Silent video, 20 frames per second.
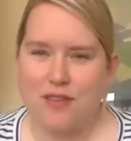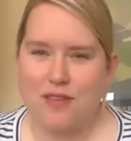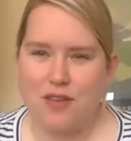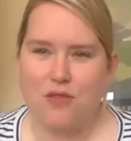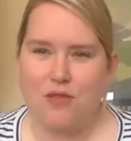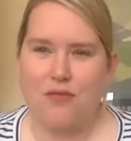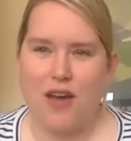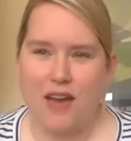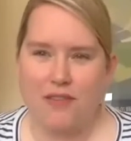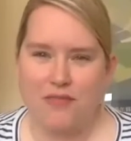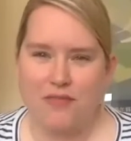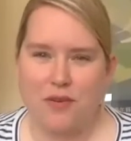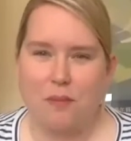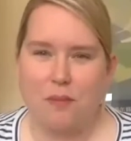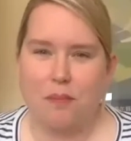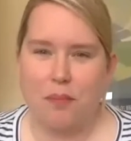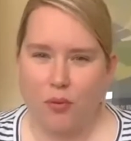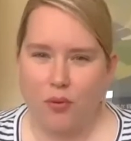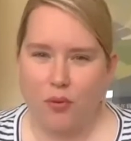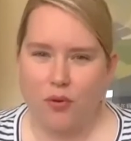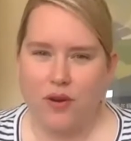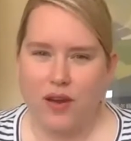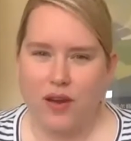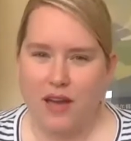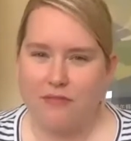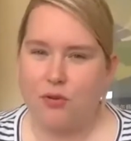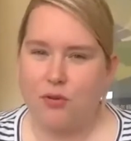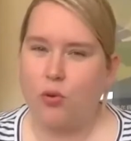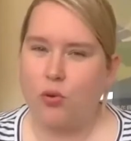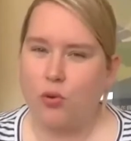you've ever bought,
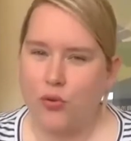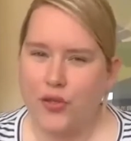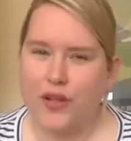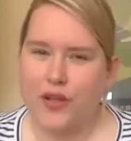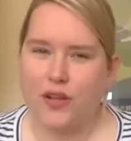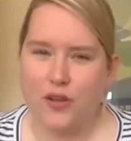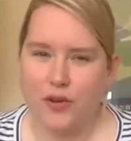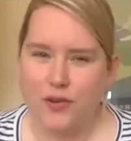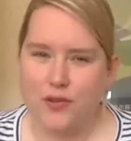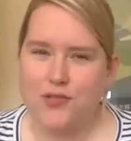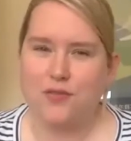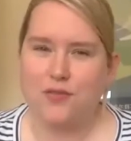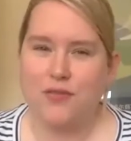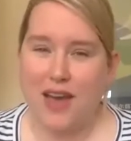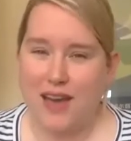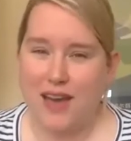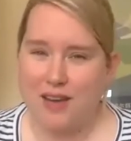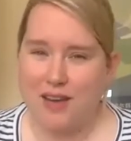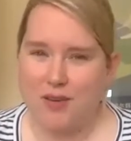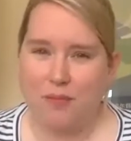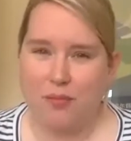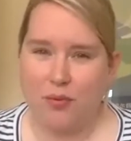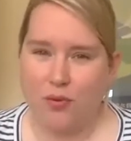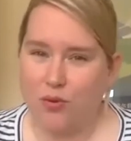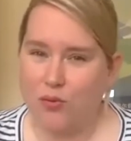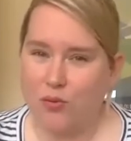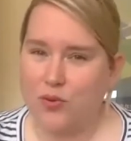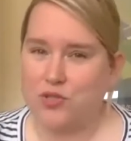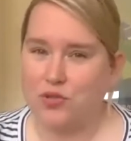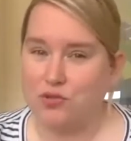if all the clothes you've ever
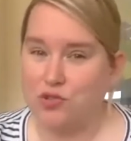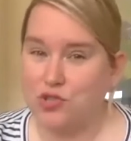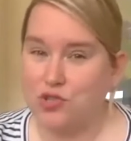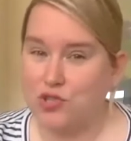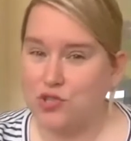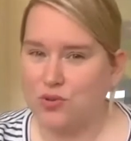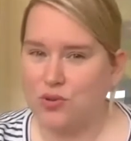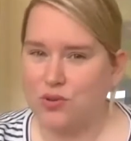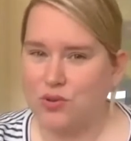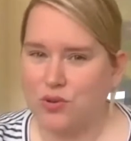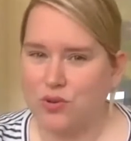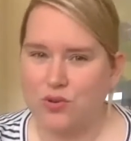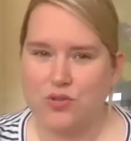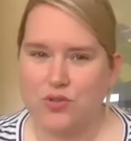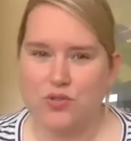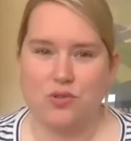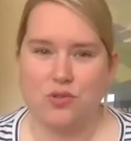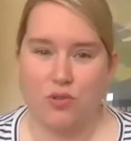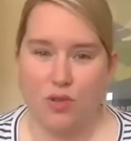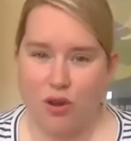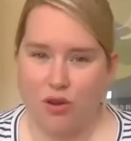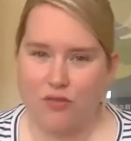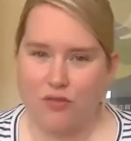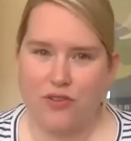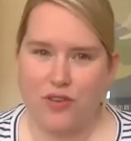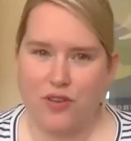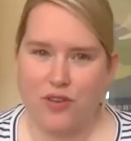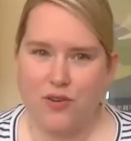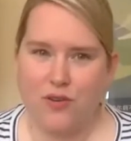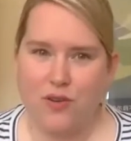bought were too short or too long
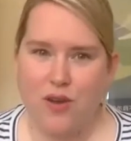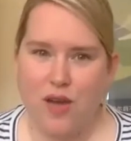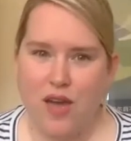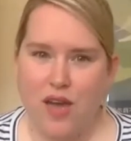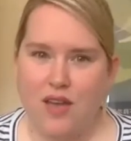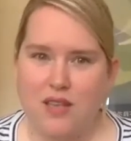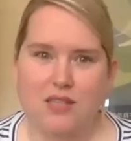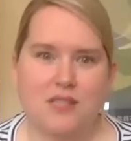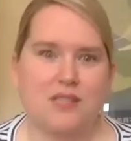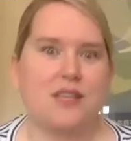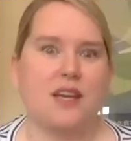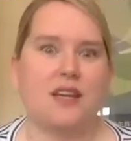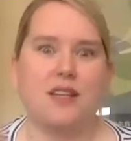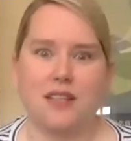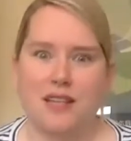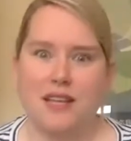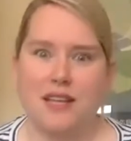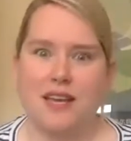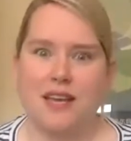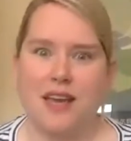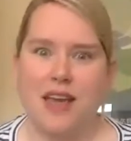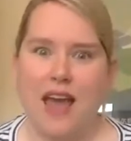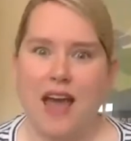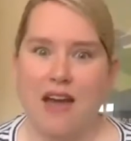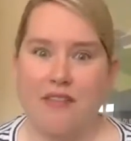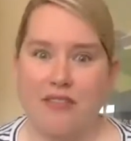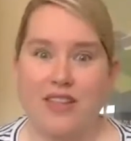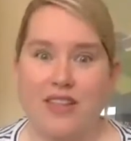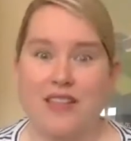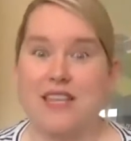for you, suddenly
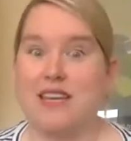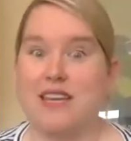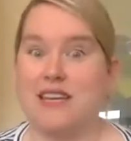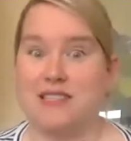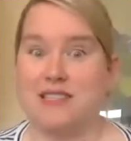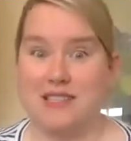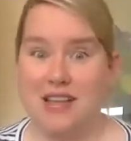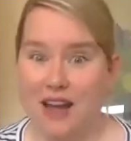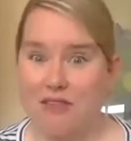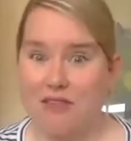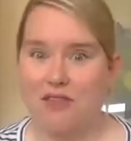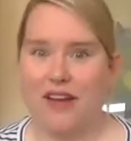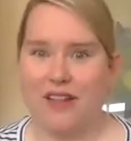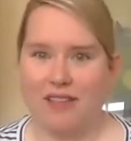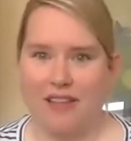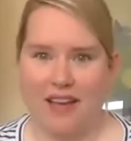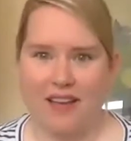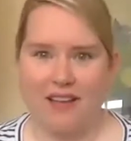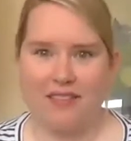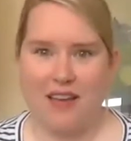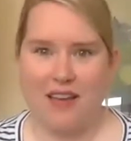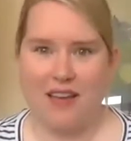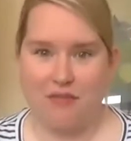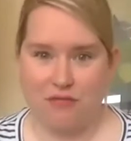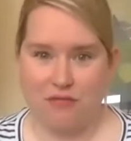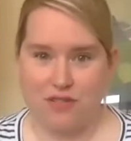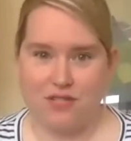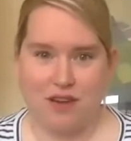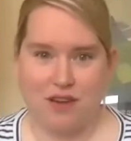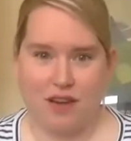having the exact right length
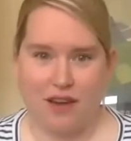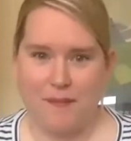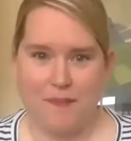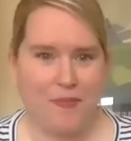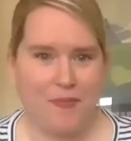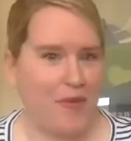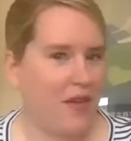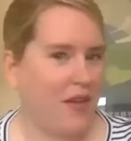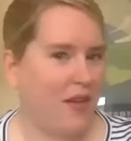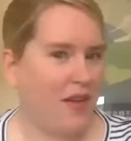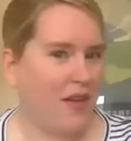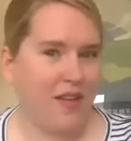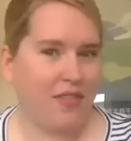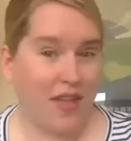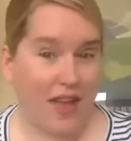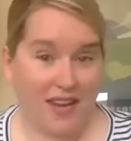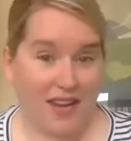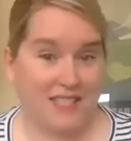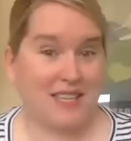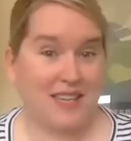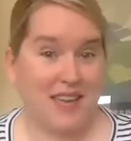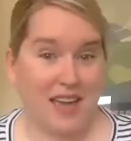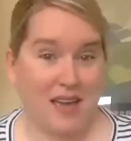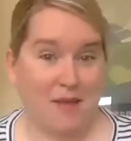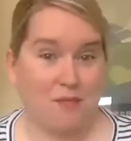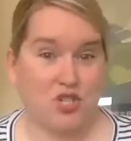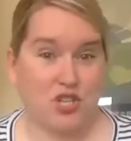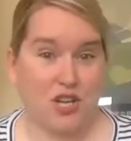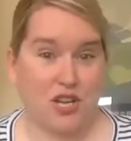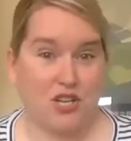every time, that is a
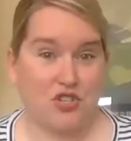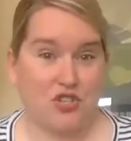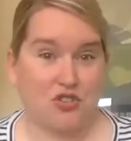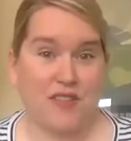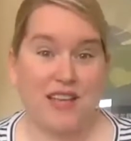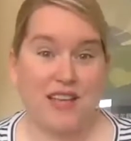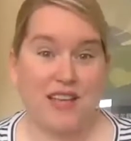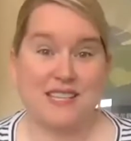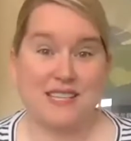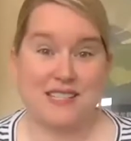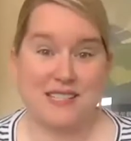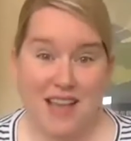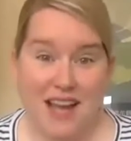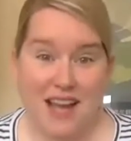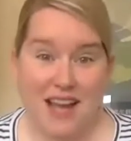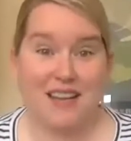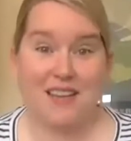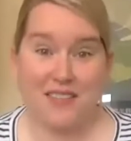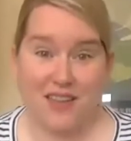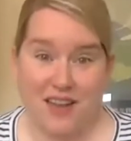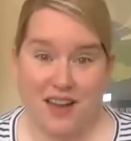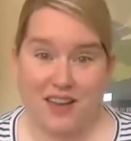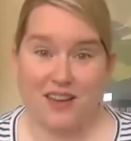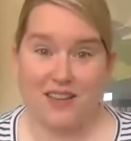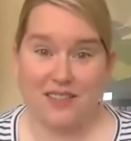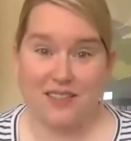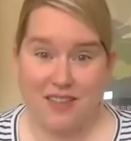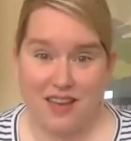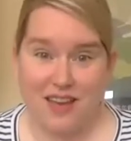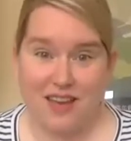game changer. And that's exactly the kind
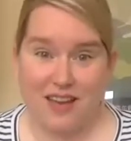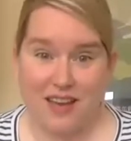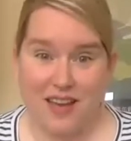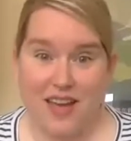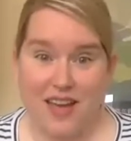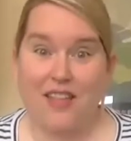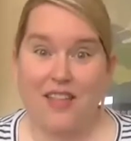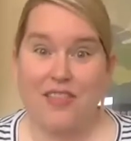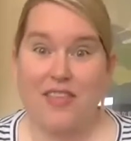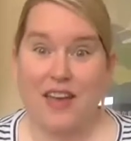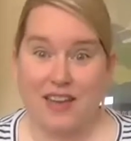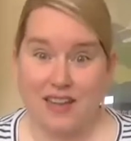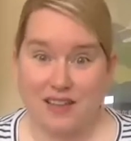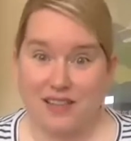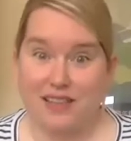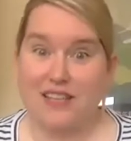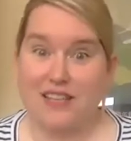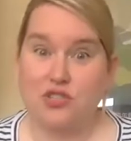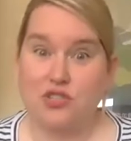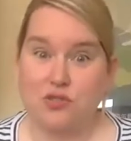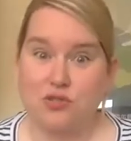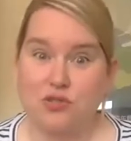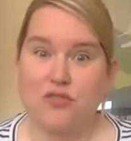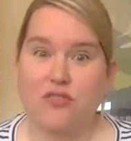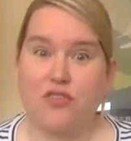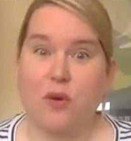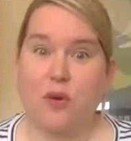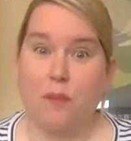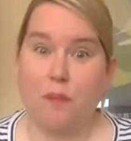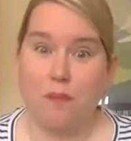of thing that can lead you to
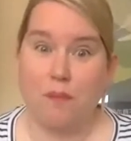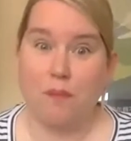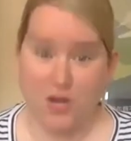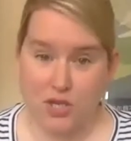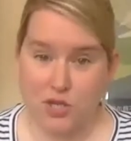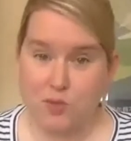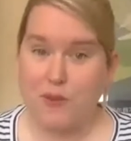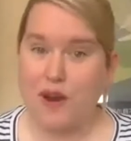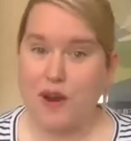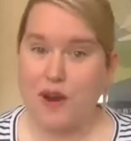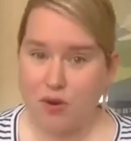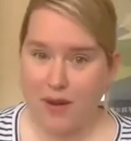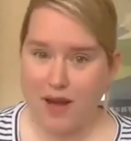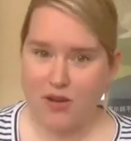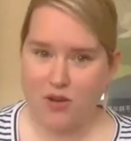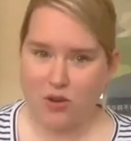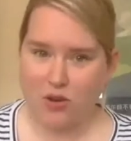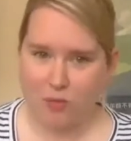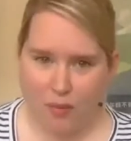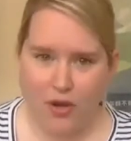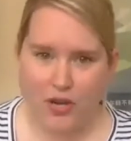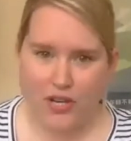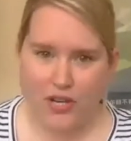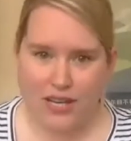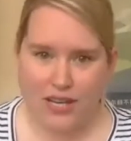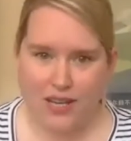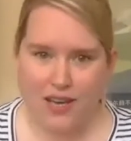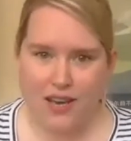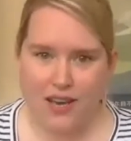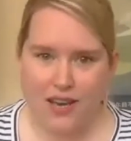feel much better about your
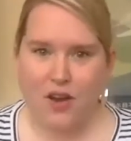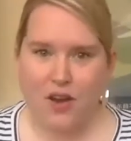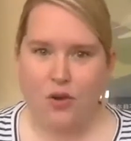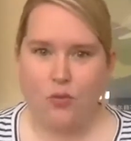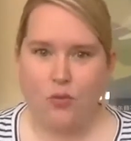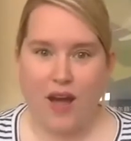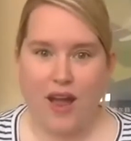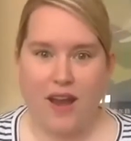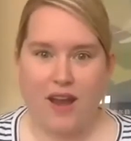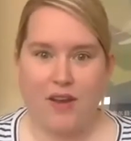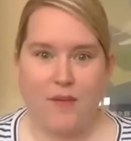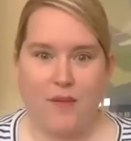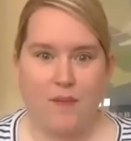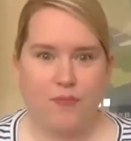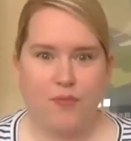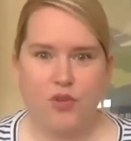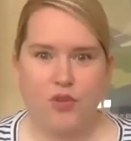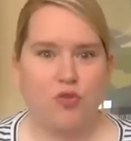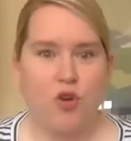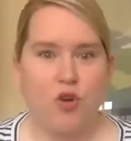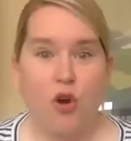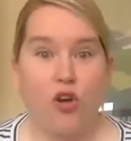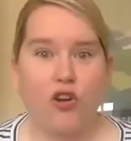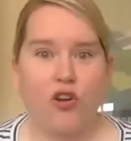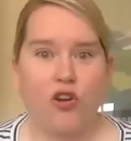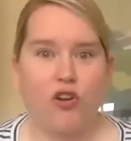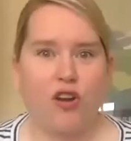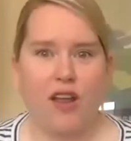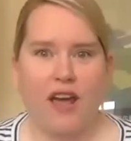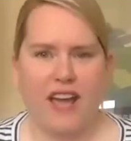body, when you no
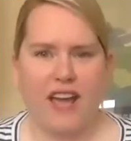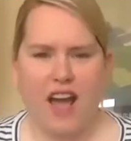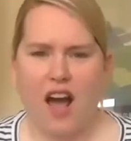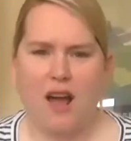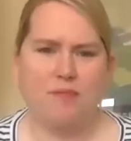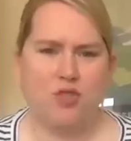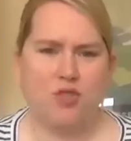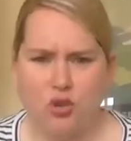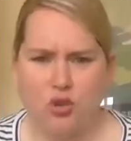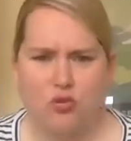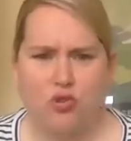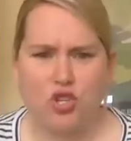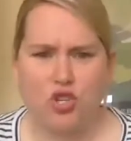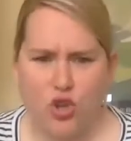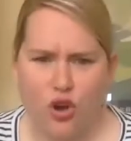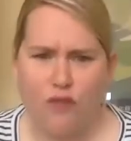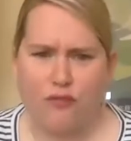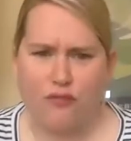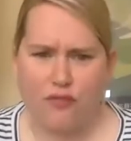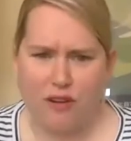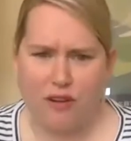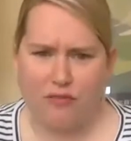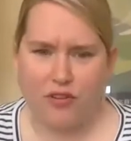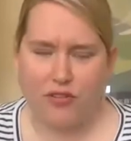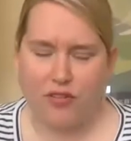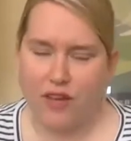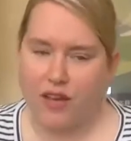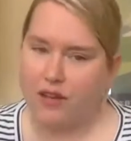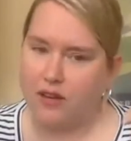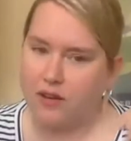longer like, I'm too short for
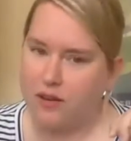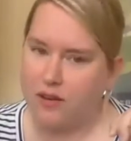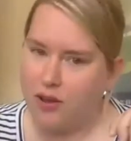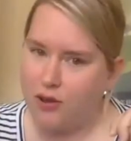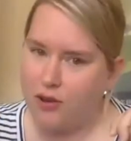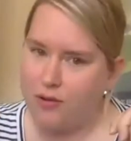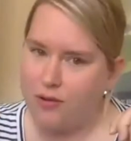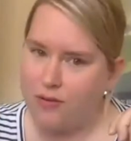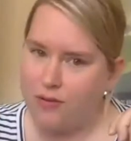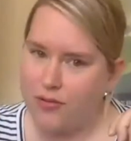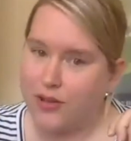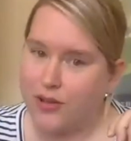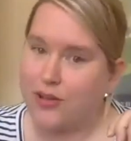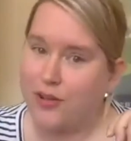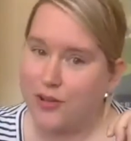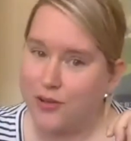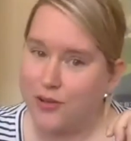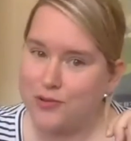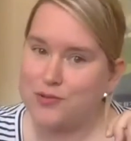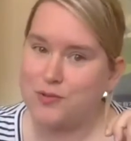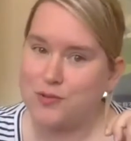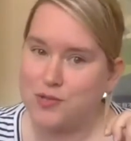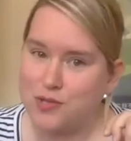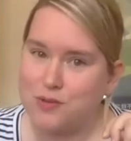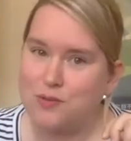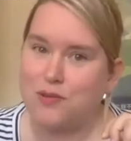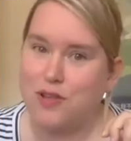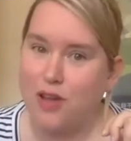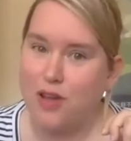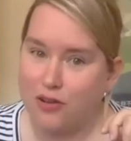everything. No, the clothes were
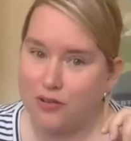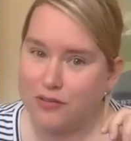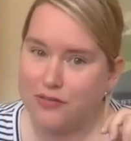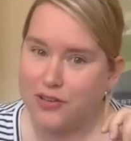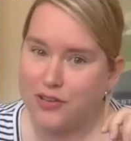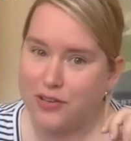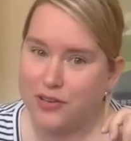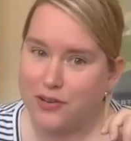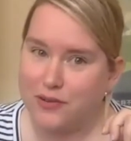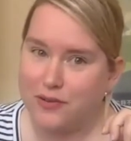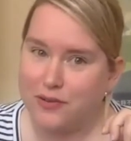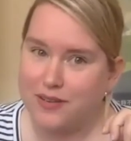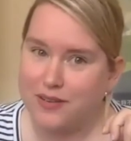too long for you.